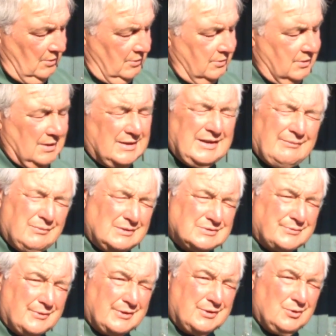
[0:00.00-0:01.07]
You get another one's
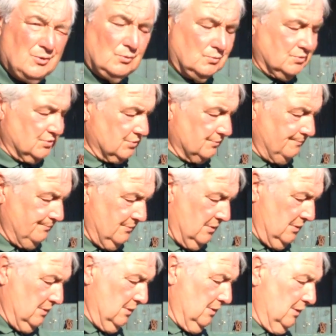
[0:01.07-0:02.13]
very coarse.
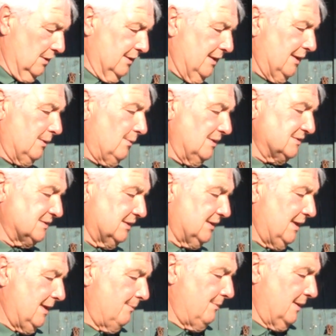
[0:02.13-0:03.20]
And they're the ones that
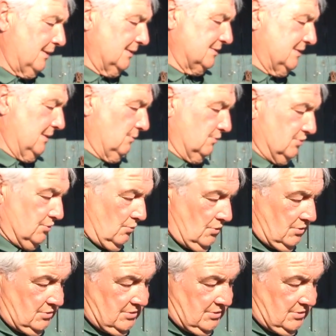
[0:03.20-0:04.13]
can make a towel sore.